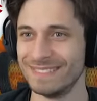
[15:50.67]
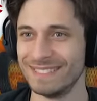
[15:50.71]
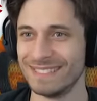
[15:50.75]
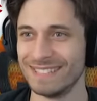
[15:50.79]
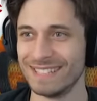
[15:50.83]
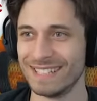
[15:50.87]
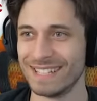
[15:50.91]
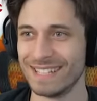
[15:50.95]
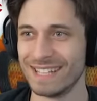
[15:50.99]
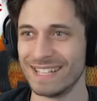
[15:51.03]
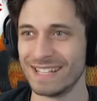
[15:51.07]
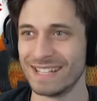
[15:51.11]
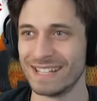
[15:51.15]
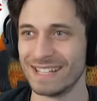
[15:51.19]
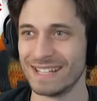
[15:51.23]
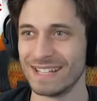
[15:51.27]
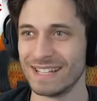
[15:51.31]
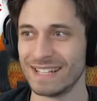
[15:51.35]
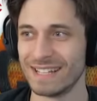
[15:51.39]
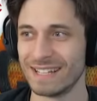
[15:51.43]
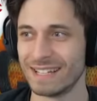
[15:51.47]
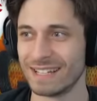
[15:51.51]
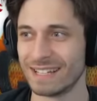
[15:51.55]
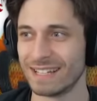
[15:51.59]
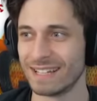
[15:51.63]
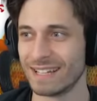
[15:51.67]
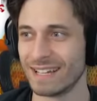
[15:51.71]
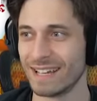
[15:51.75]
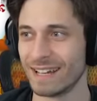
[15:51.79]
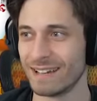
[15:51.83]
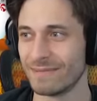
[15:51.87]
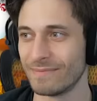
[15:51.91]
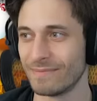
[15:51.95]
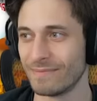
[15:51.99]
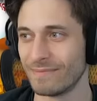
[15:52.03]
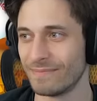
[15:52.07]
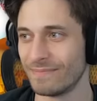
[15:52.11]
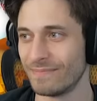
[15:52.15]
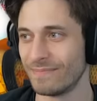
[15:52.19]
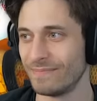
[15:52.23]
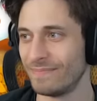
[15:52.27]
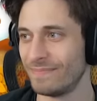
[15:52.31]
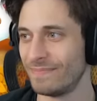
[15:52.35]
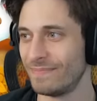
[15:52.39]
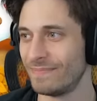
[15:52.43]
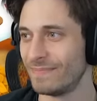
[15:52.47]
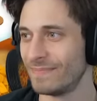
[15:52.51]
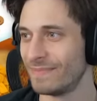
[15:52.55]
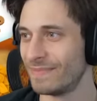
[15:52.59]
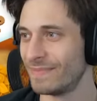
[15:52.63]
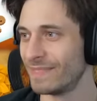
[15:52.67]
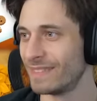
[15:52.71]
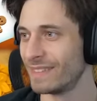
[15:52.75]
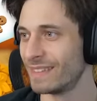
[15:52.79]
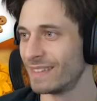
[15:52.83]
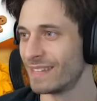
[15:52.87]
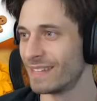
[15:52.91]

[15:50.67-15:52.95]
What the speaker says: [no speech]